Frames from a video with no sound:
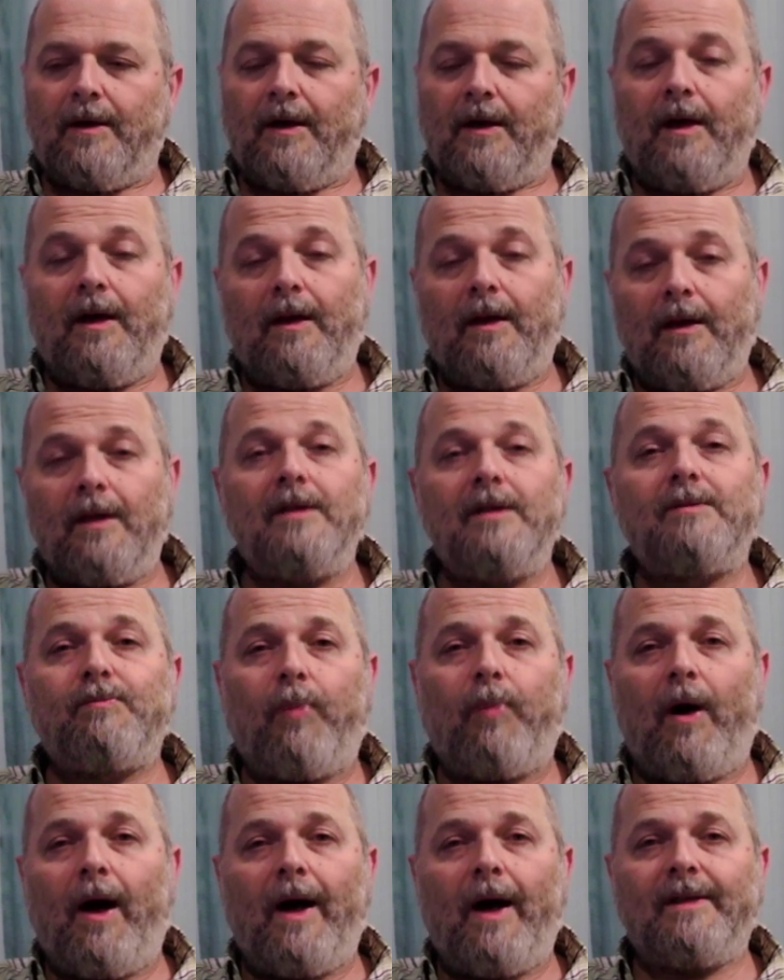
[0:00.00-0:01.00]
it is
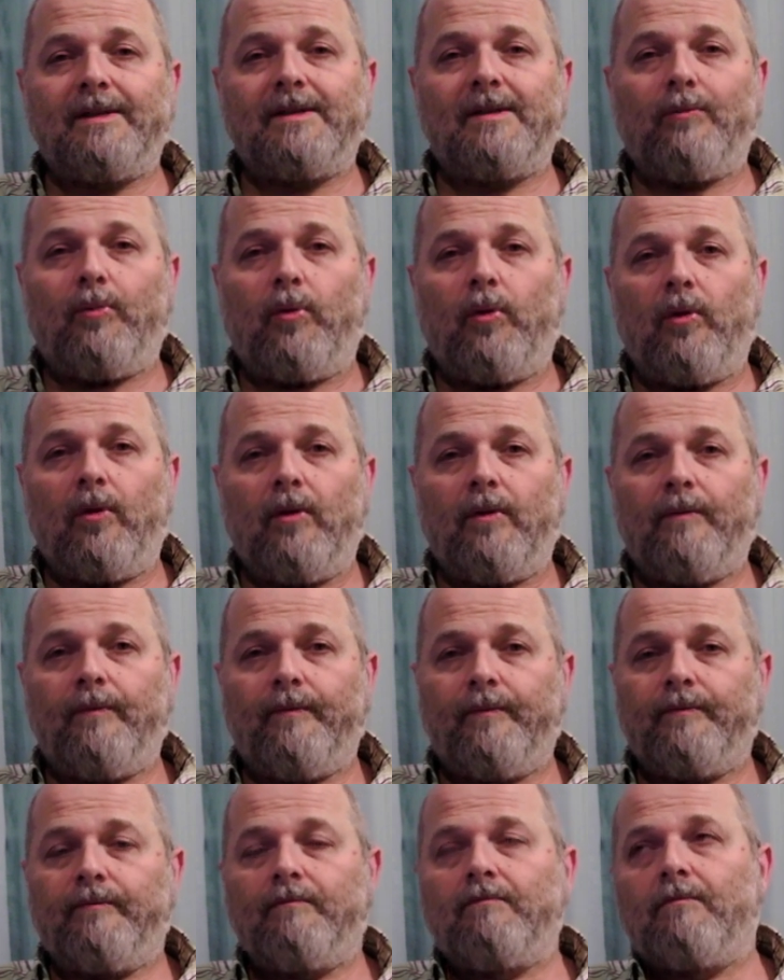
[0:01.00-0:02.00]
possible
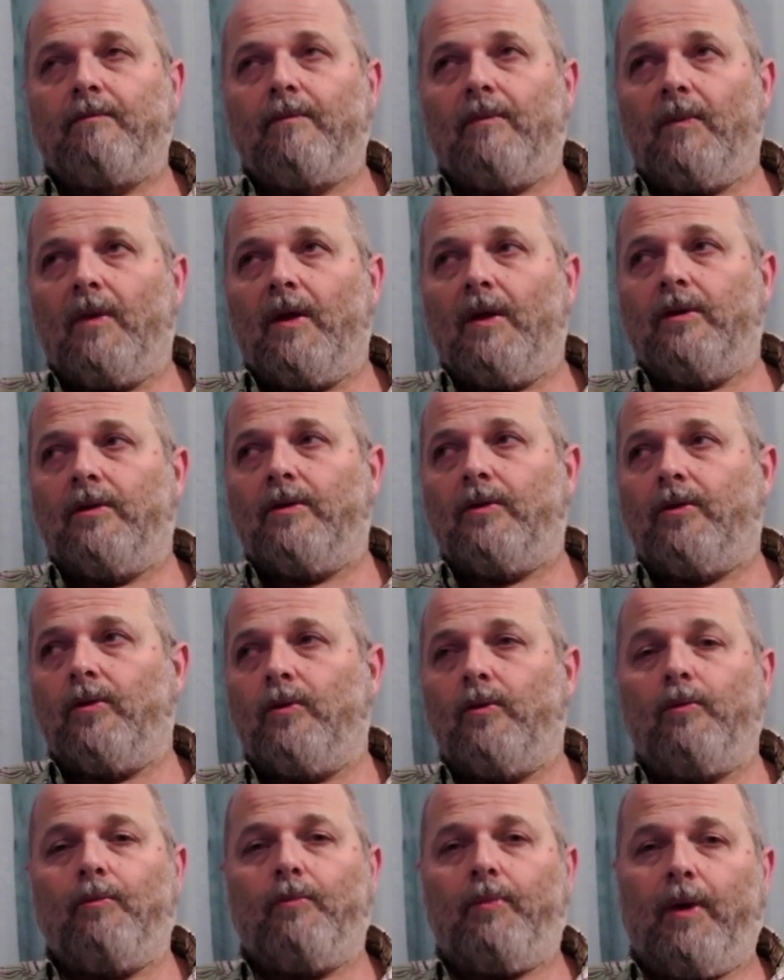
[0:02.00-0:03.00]

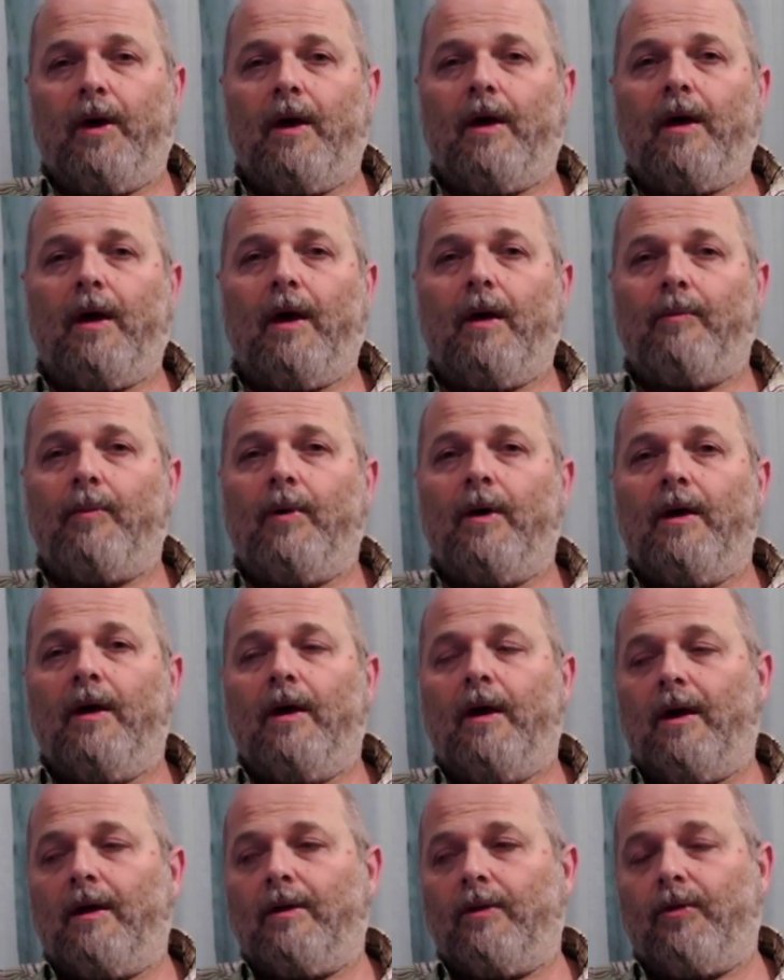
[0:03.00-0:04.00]
to pick up
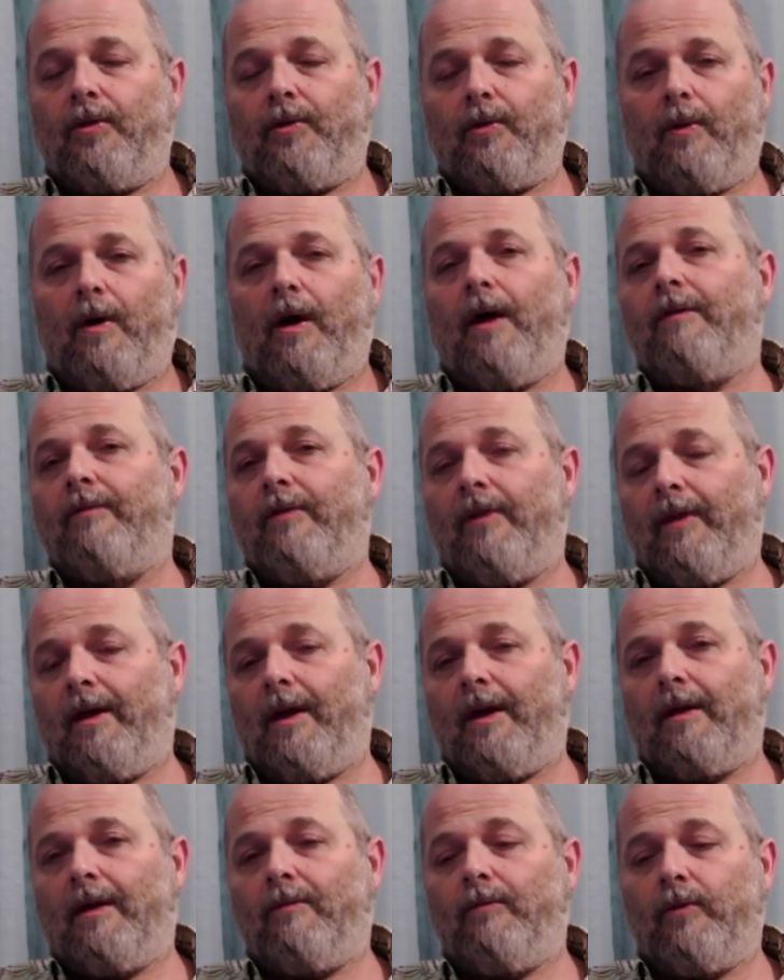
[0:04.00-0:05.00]
and thrive in
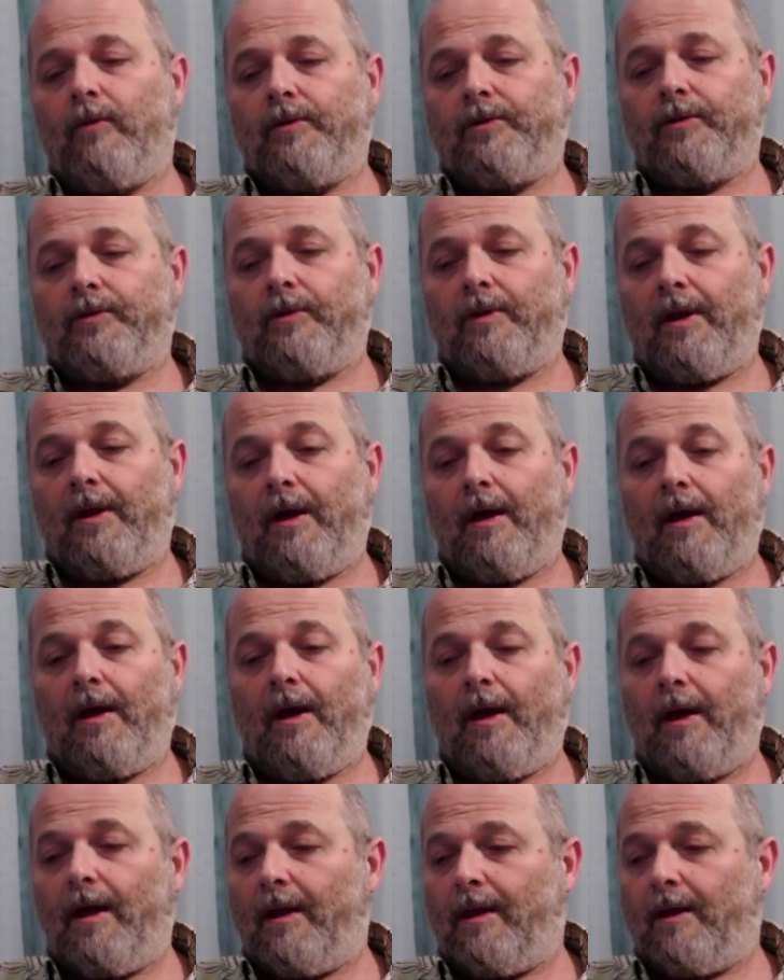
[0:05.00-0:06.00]
that adversity
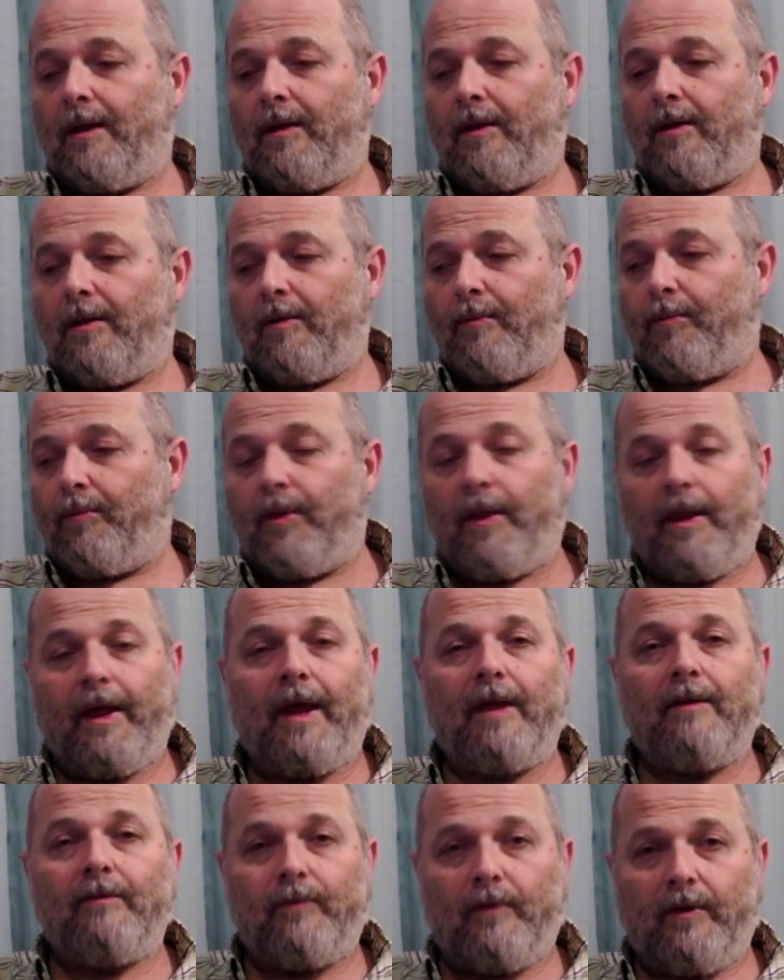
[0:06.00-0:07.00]
and to
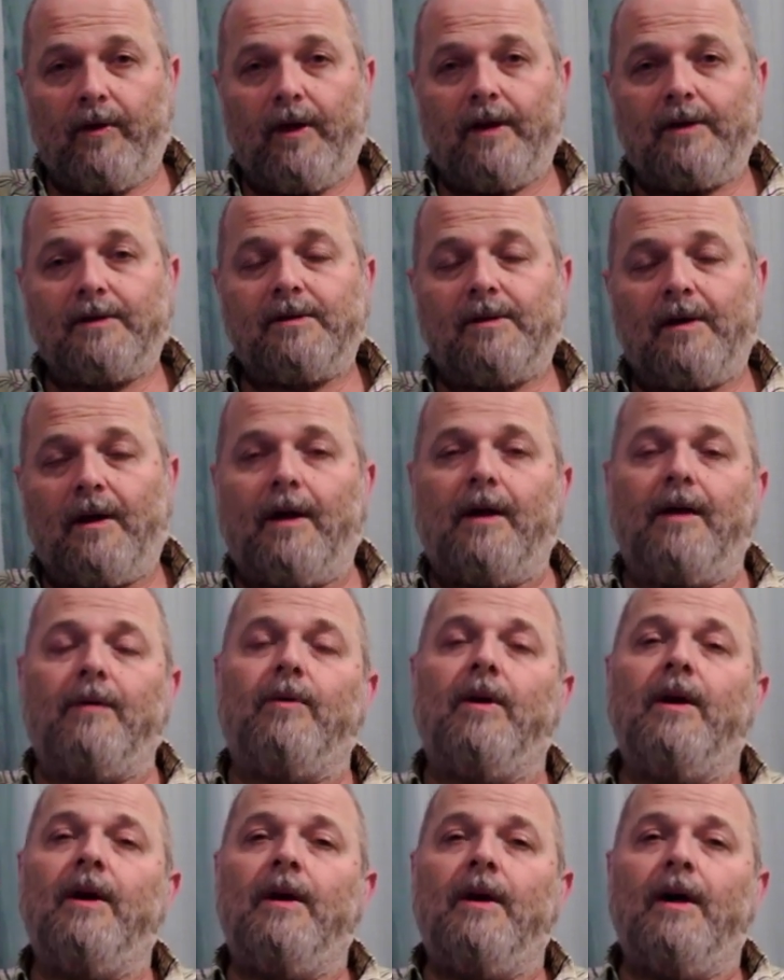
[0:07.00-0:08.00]
plan for next time